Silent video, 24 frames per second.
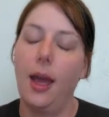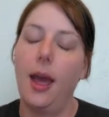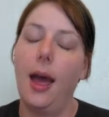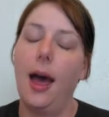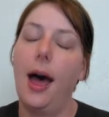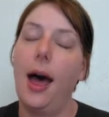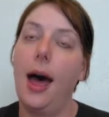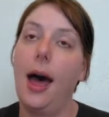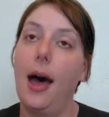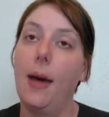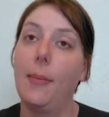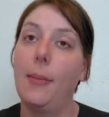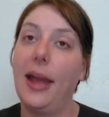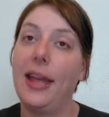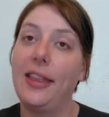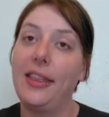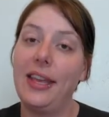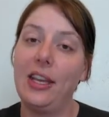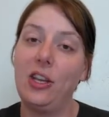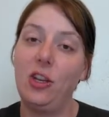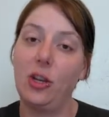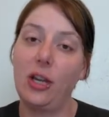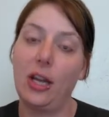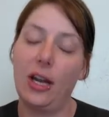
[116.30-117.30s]
Um, and
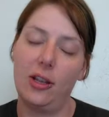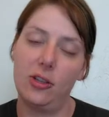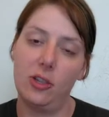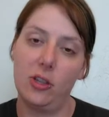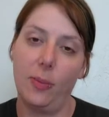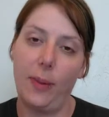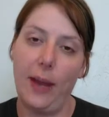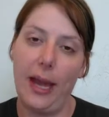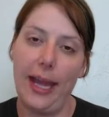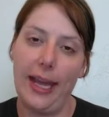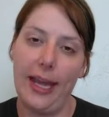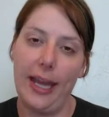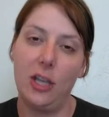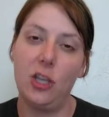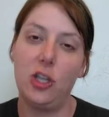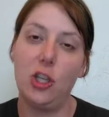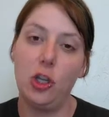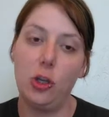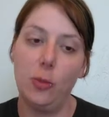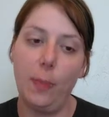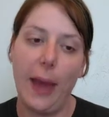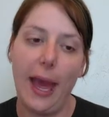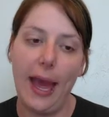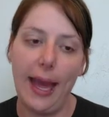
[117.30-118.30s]
then you can also buy a
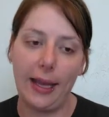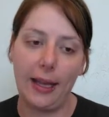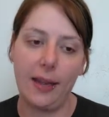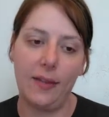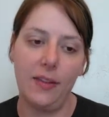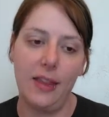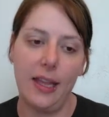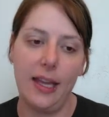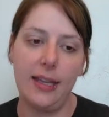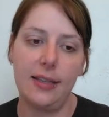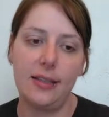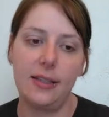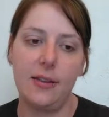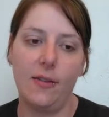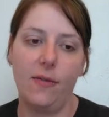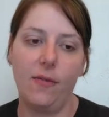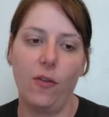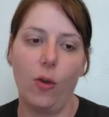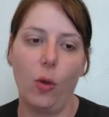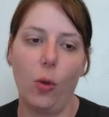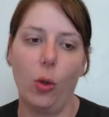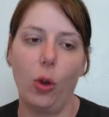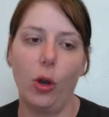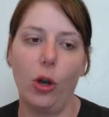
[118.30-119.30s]
two-pack of this
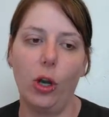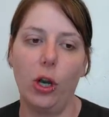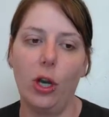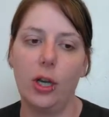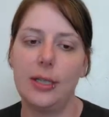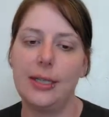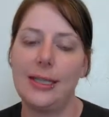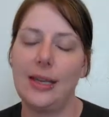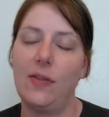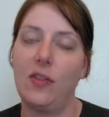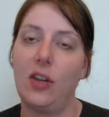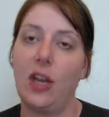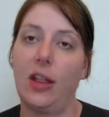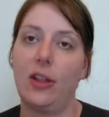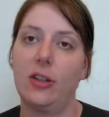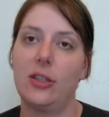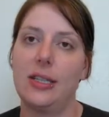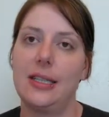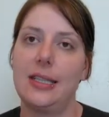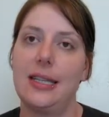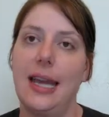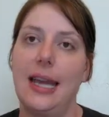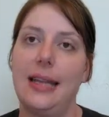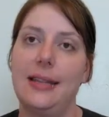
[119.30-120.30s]
for seven dollars
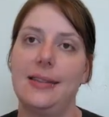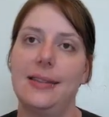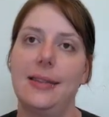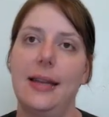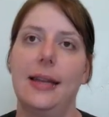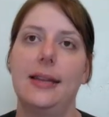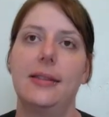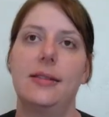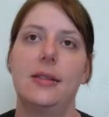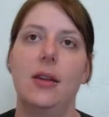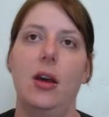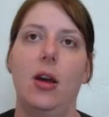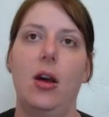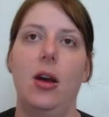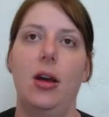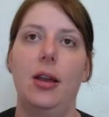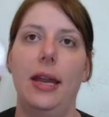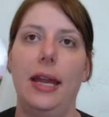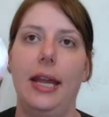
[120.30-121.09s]
and ten cents on